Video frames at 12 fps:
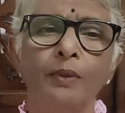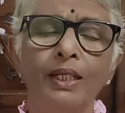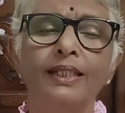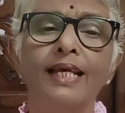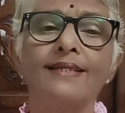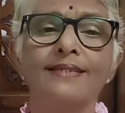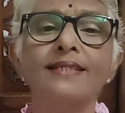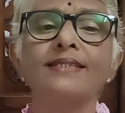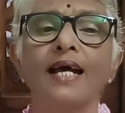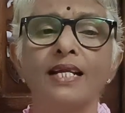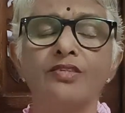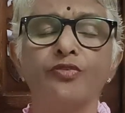there is a
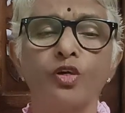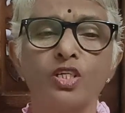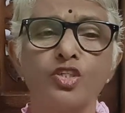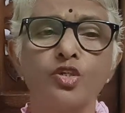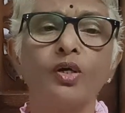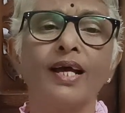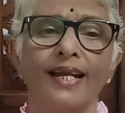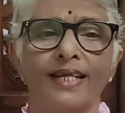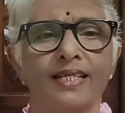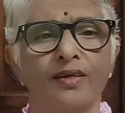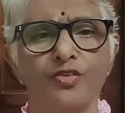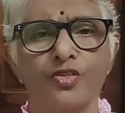chance for us to
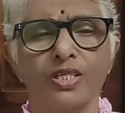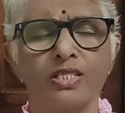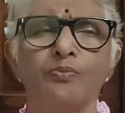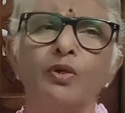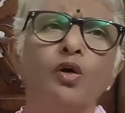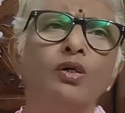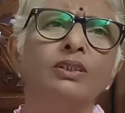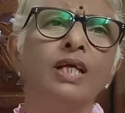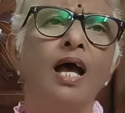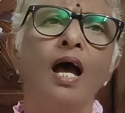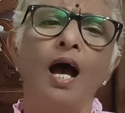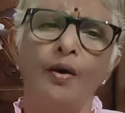correct ourselves, because
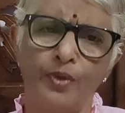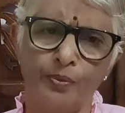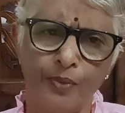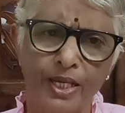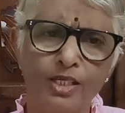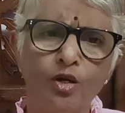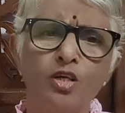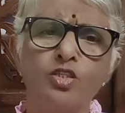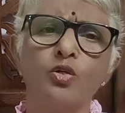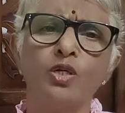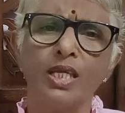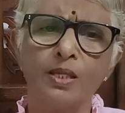our mind
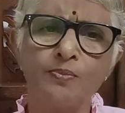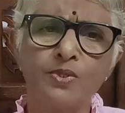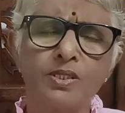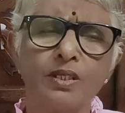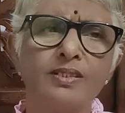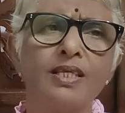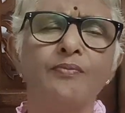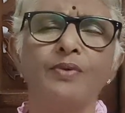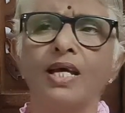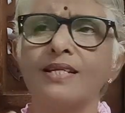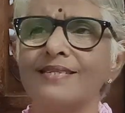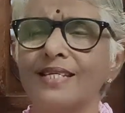also keeps, see, we
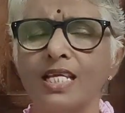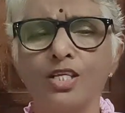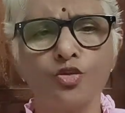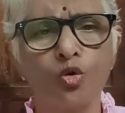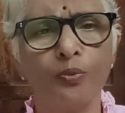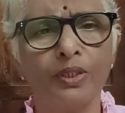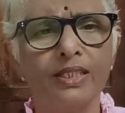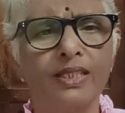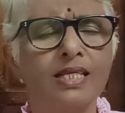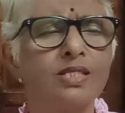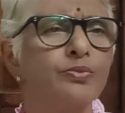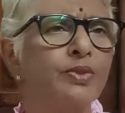are seeing so many
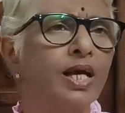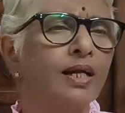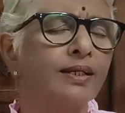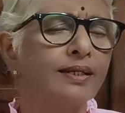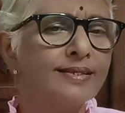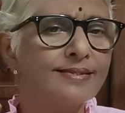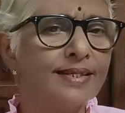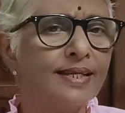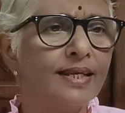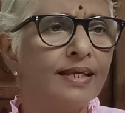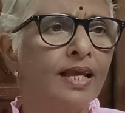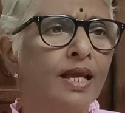things, we are
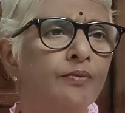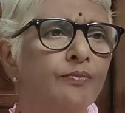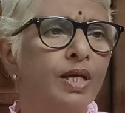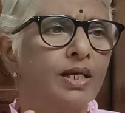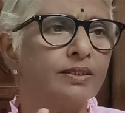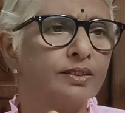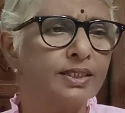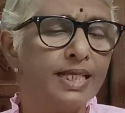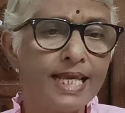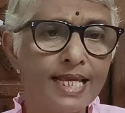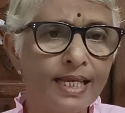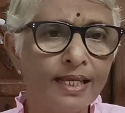listening, we are
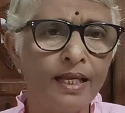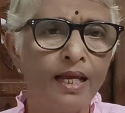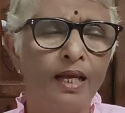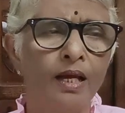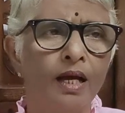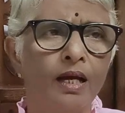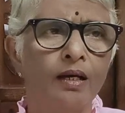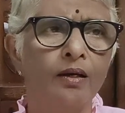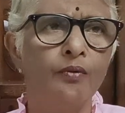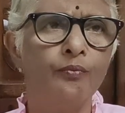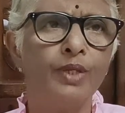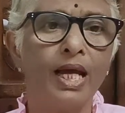seeing,
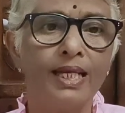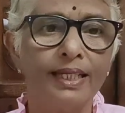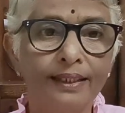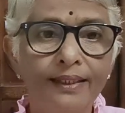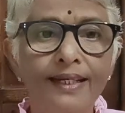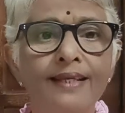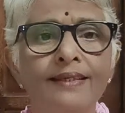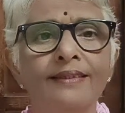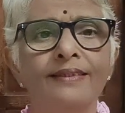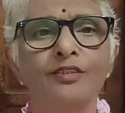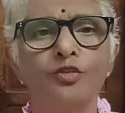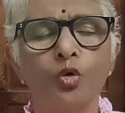we are learning
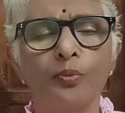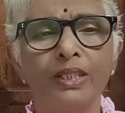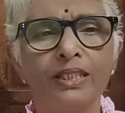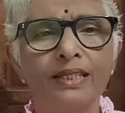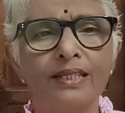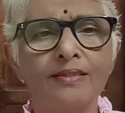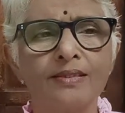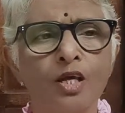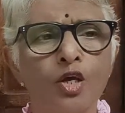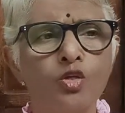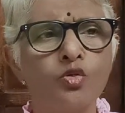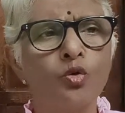so many things.
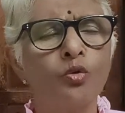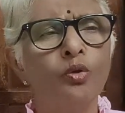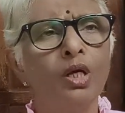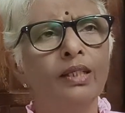So